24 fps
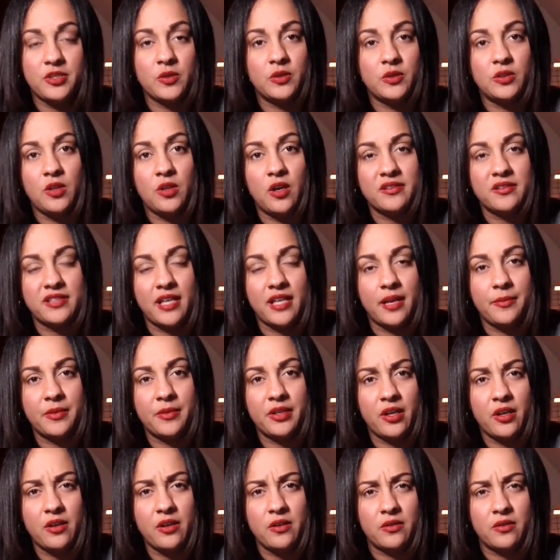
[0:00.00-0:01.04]
to you a long time
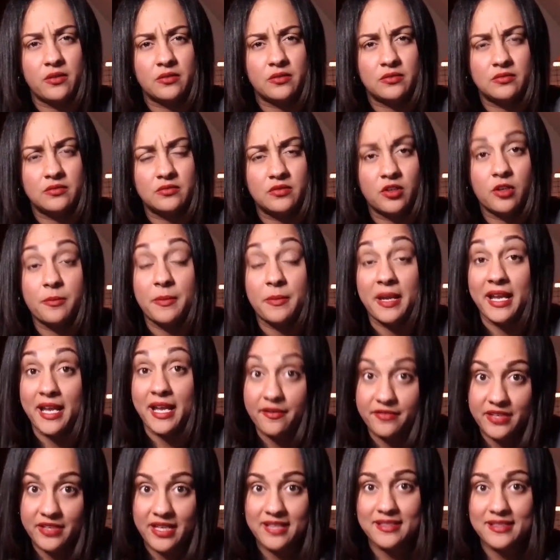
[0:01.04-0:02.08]
ago or may
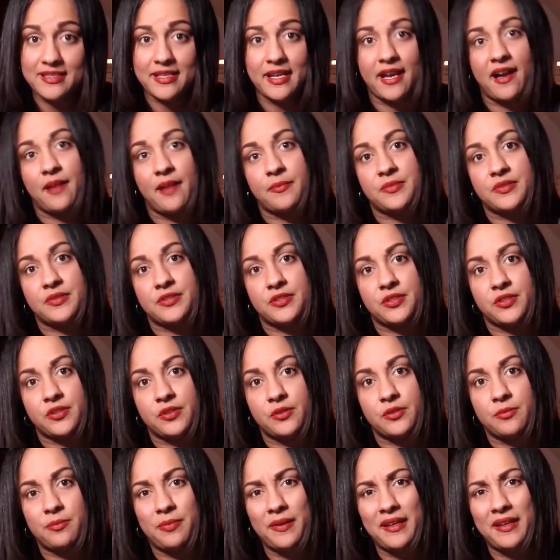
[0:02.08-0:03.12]
have yet to happen to
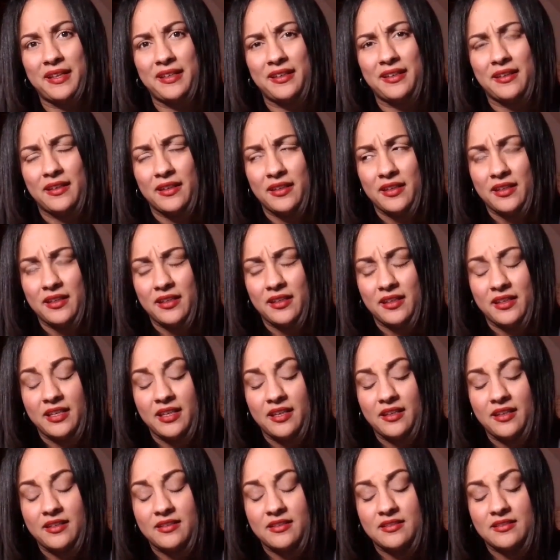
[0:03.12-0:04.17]
you. But
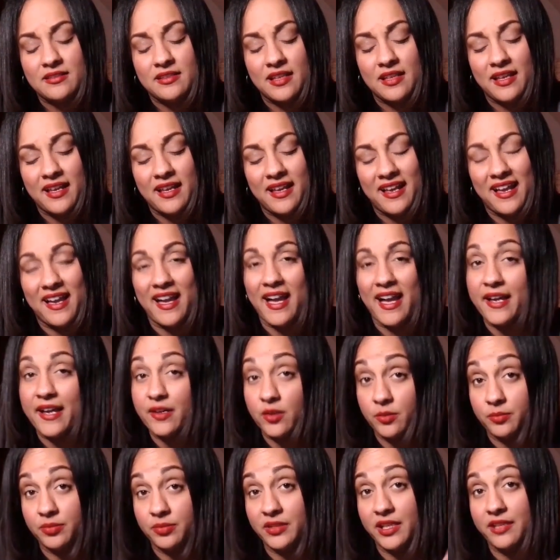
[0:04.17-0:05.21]
it's, I
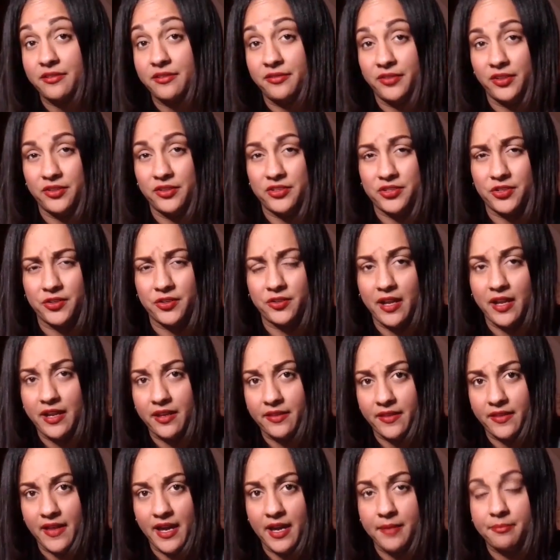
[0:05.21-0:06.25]
don't play future
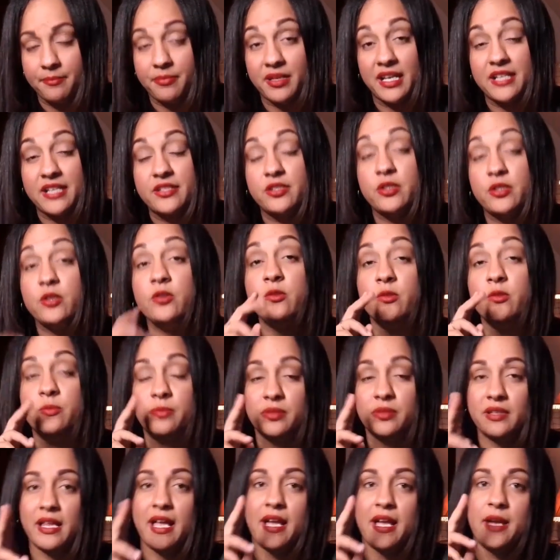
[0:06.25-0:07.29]
like that, but I do
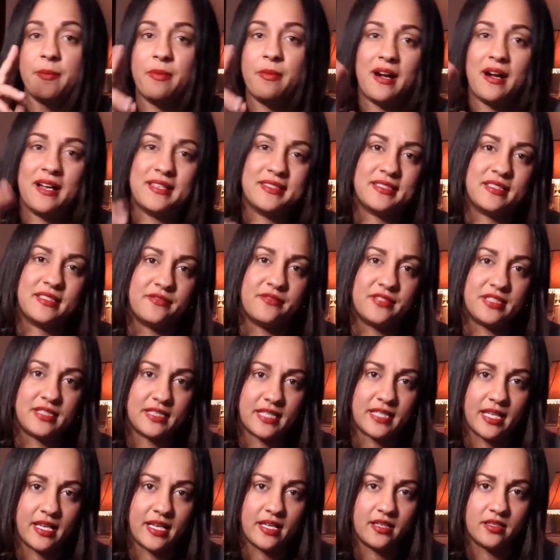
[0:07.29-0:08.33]
play positive
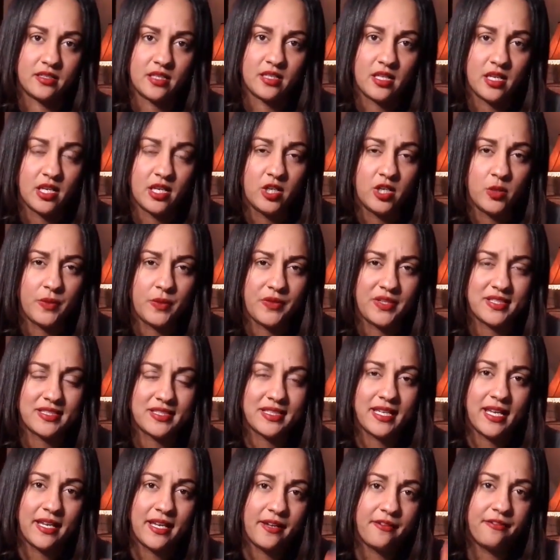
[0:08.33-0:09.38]
intent. With this
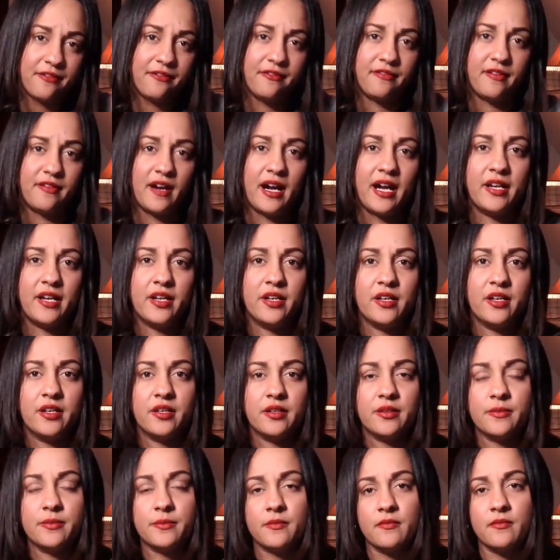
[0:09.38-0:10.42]
King of
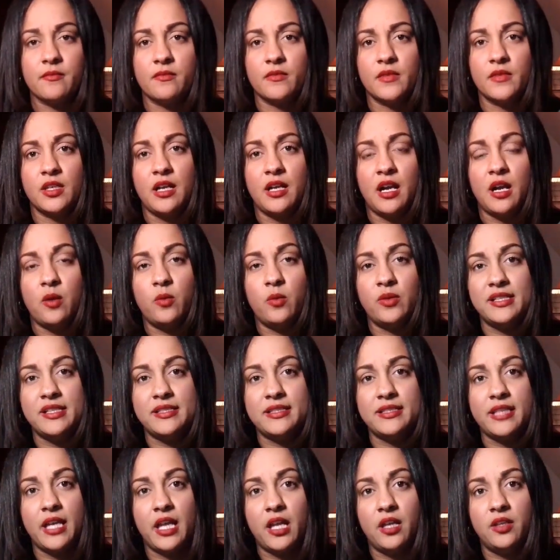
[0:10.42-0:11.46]
Fire, I want
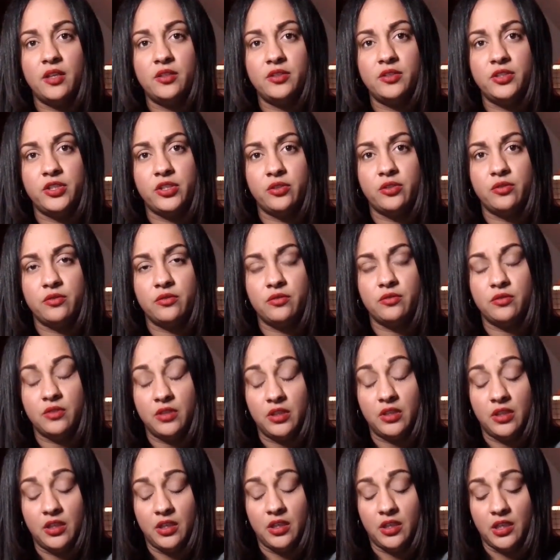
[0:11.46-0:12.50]
to tell you
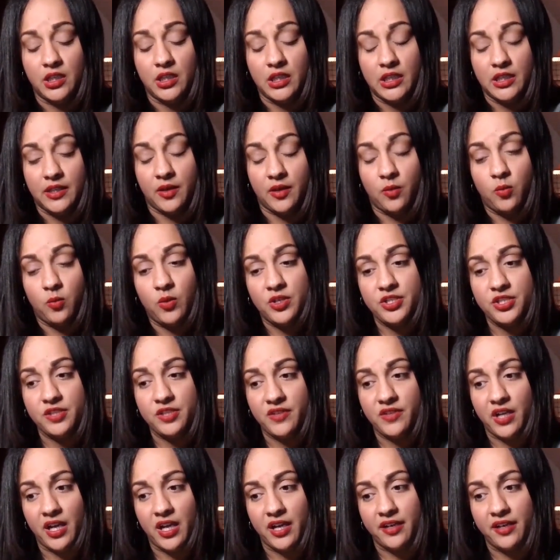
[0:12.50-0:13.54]
that once
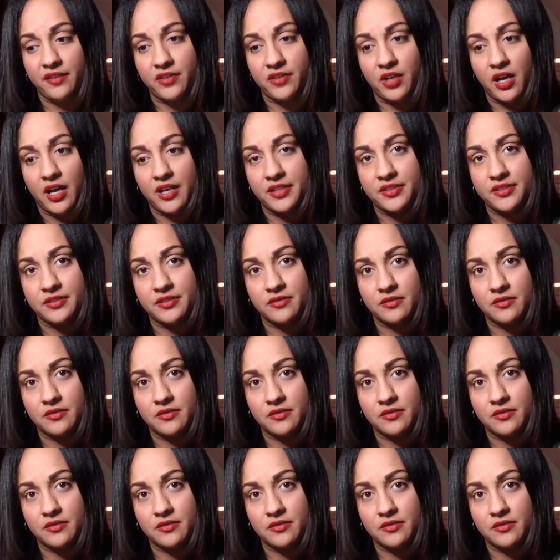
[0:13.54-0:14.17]
you've kind of got